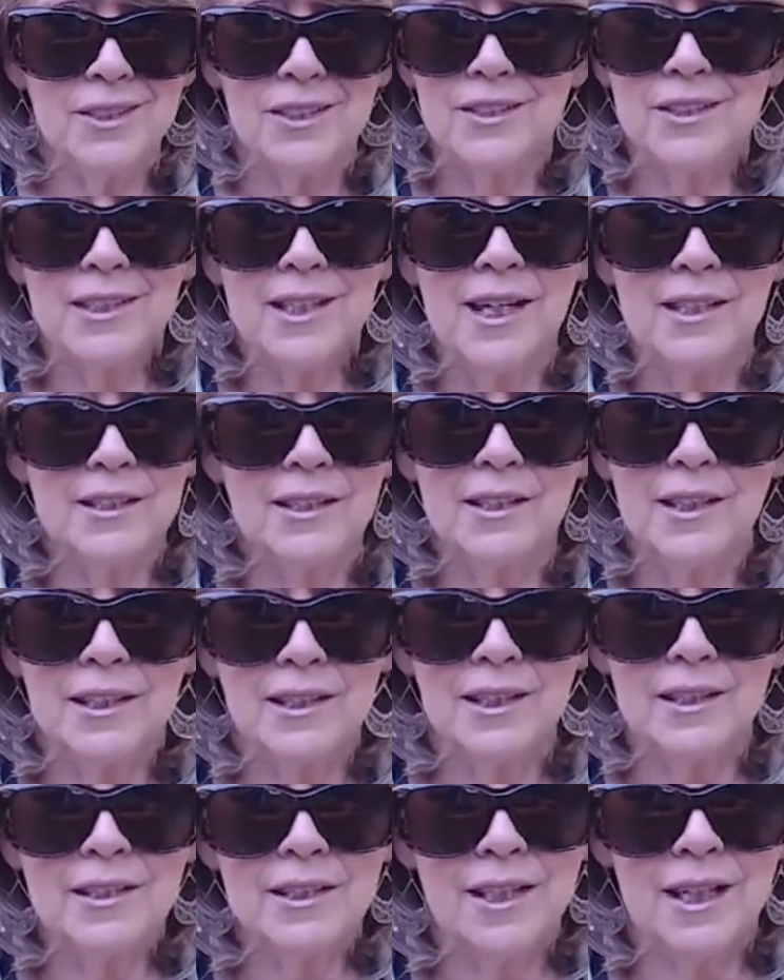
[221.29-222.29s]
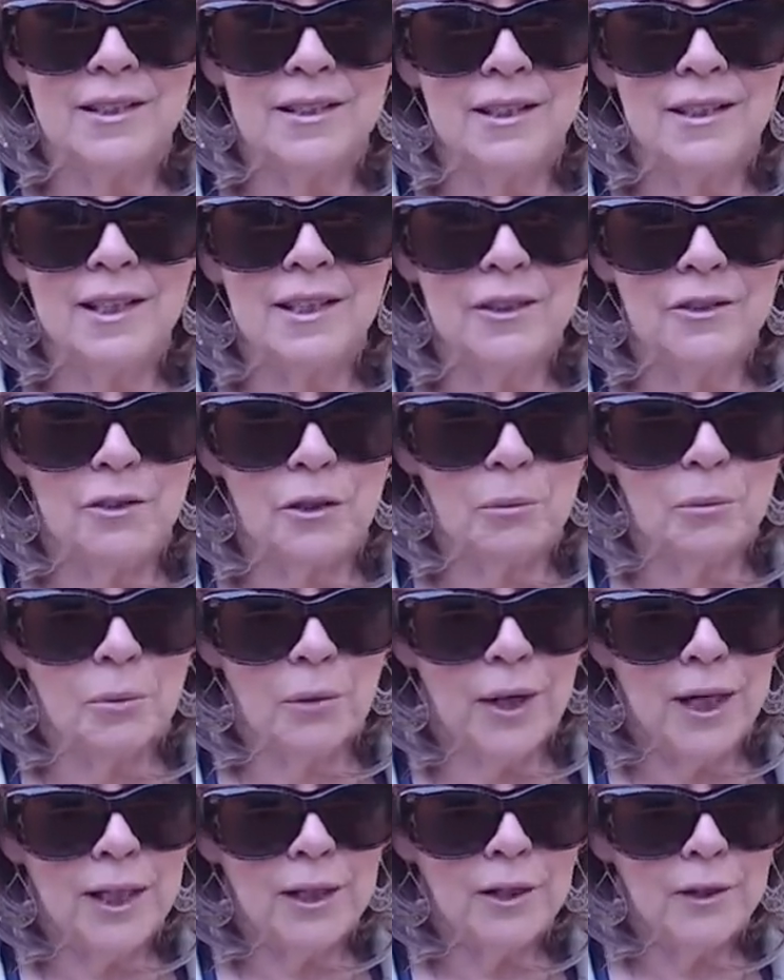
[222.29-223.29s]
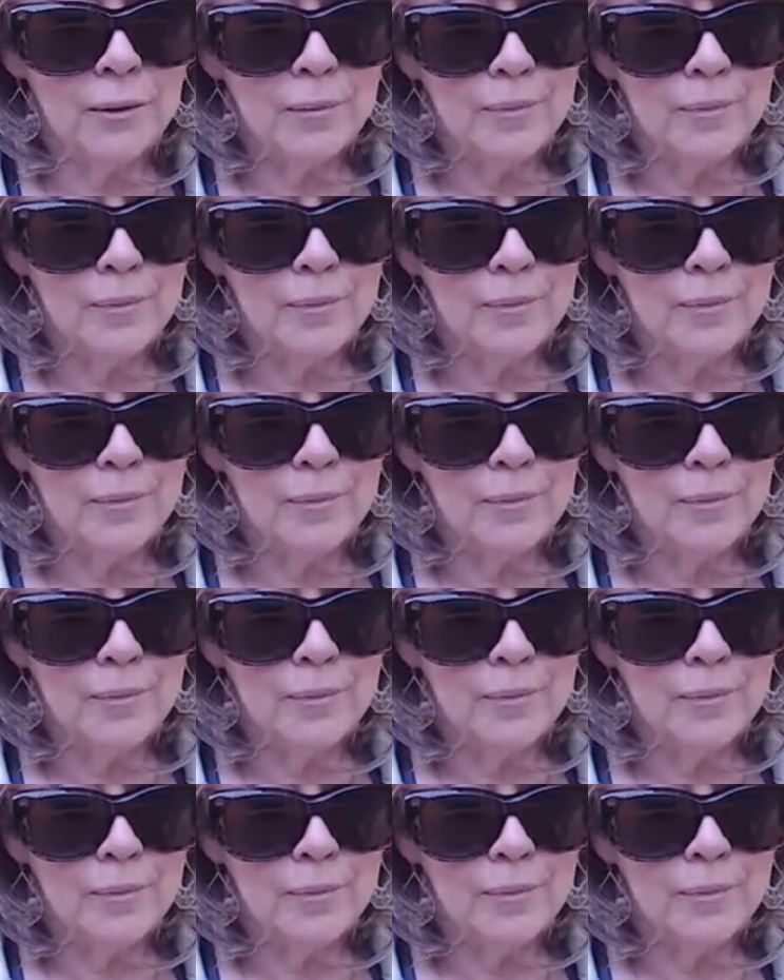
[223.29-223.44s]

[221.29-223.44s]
It's kind of like, that's kind of like a no-brainer.